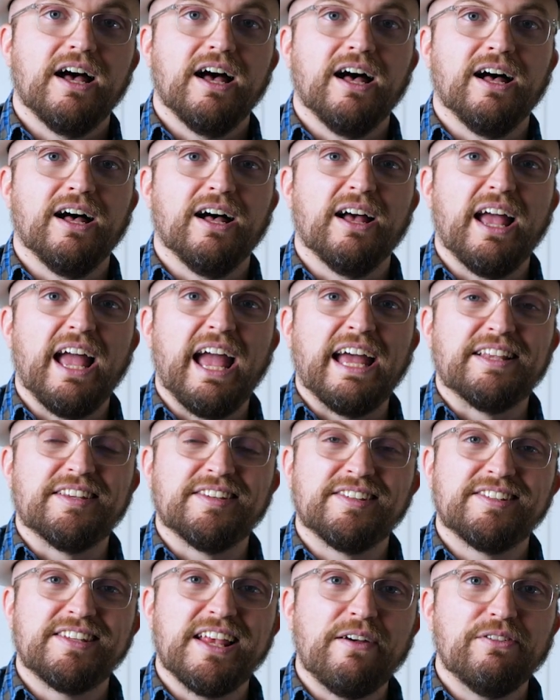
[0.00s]
at
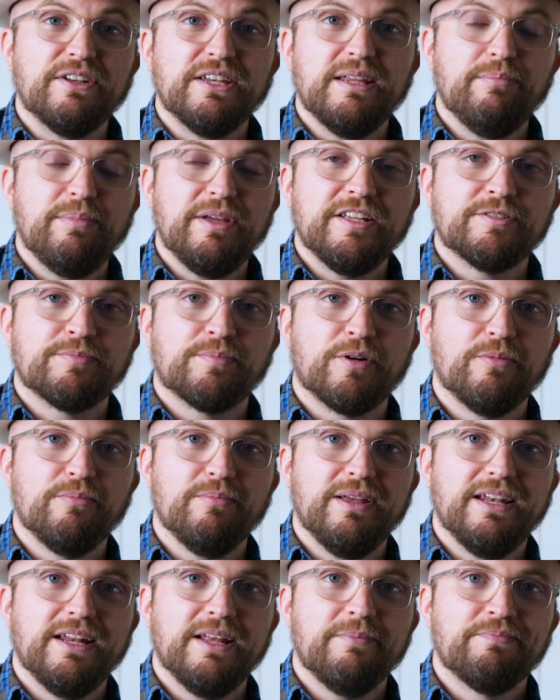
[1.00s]
70 beats per
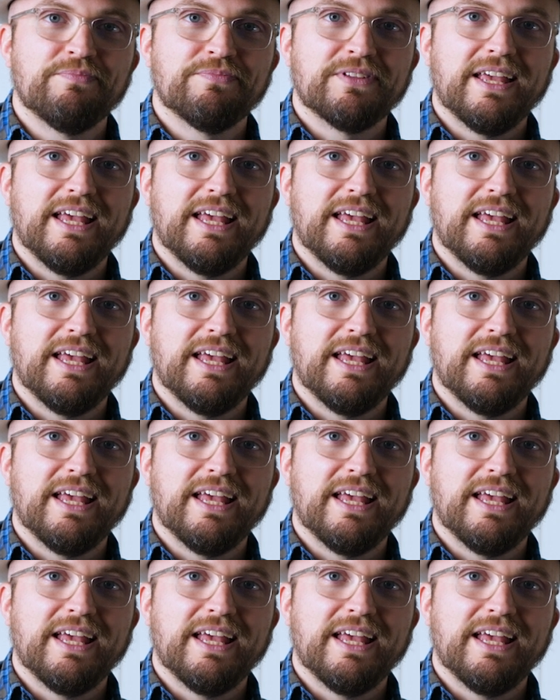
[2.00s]
minute